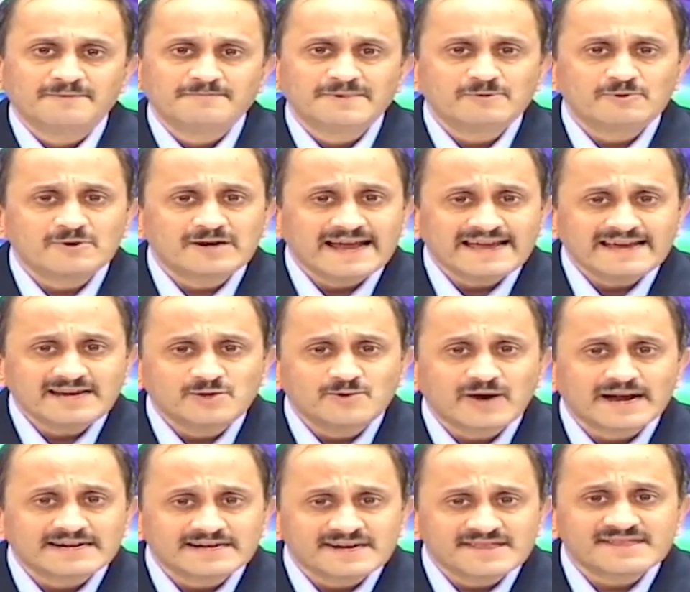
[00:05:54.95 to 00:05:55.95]
we would like to
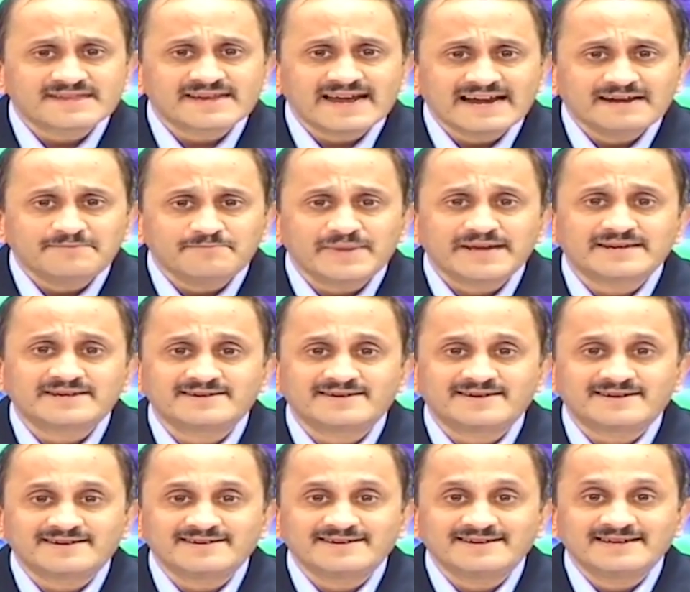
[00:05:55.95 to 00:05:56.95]
understand
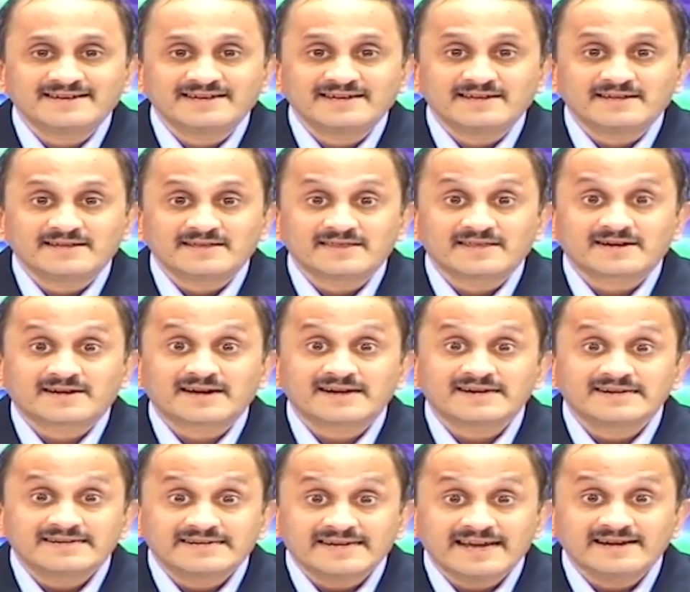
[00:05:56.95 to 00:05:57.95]
better the
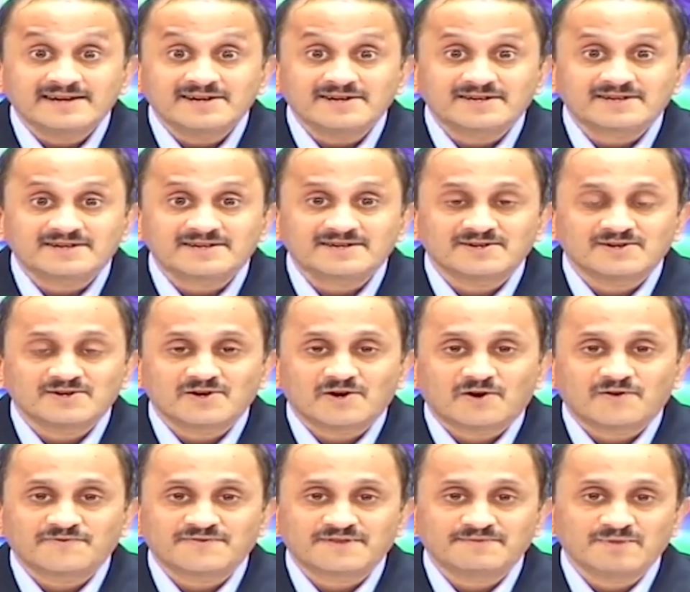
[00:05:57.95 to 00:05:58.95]
content
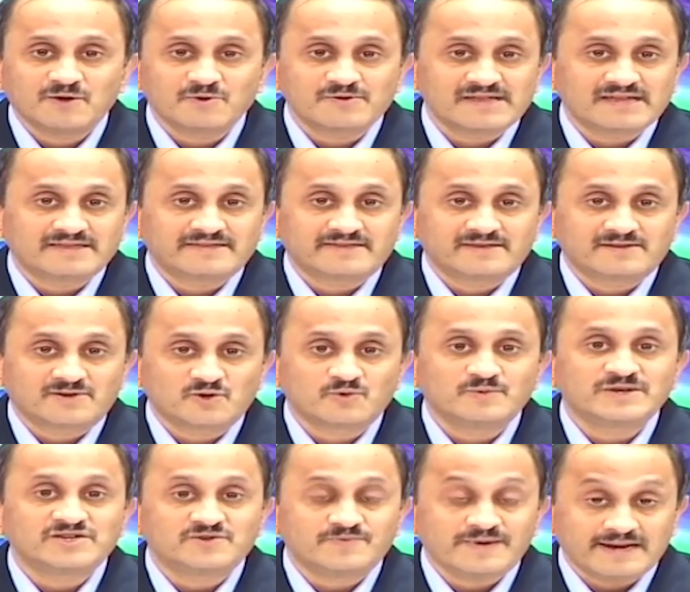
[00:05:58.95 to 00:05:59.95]
of the music to
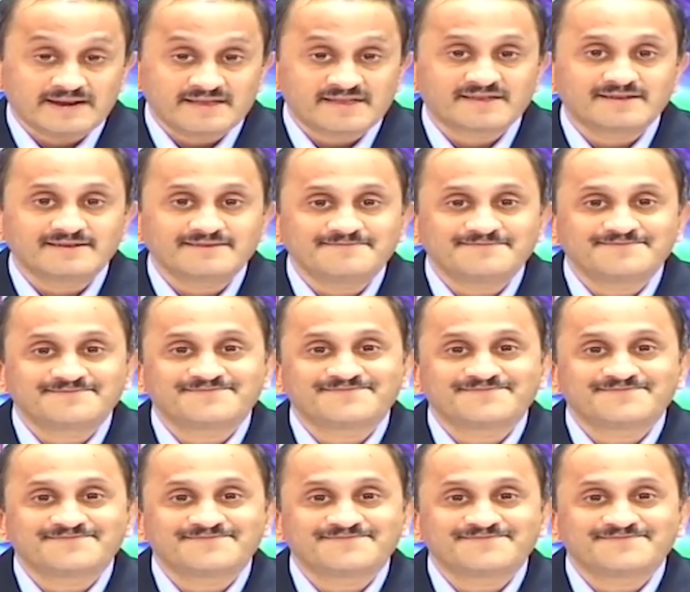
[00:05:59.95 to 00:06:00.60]
which we listen.